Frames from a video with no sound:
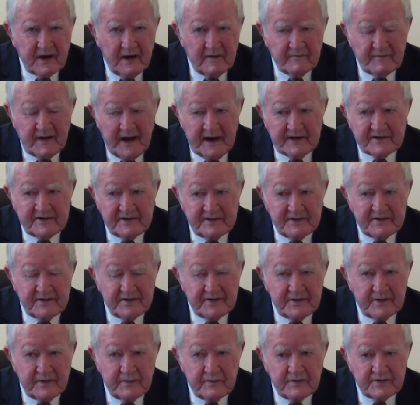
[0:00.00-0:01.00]
of anything to
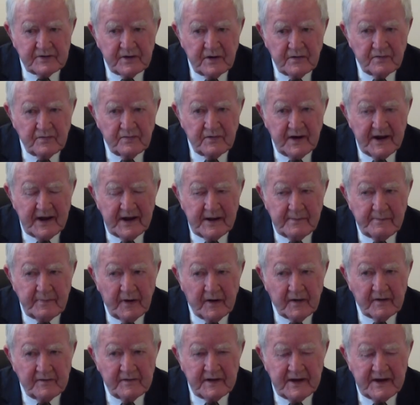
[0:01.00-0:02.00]
do with rape
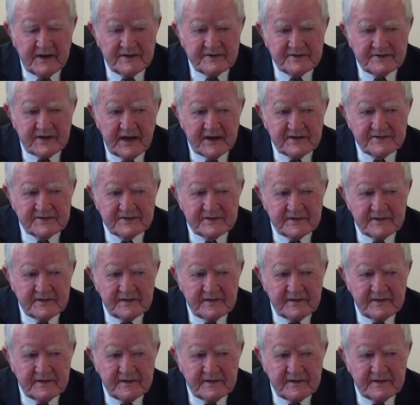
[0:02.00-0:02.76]
or incest.